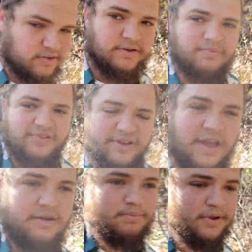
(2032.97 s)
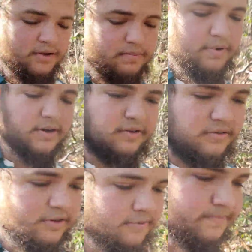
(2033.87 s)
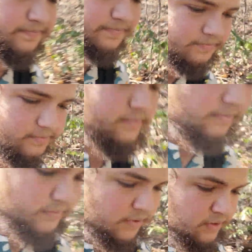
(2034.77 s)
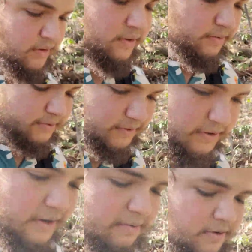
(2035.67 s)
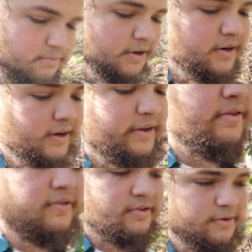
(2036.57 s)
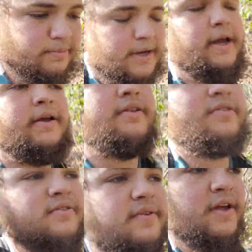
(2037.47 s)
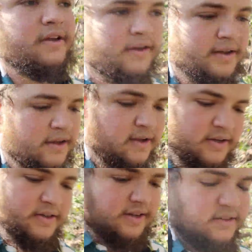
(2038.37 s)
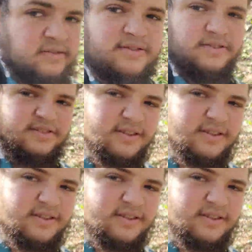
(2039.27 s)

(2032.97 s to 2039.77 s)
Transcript: shrimp scampi pasta we found out Walmart has these little packets of like instant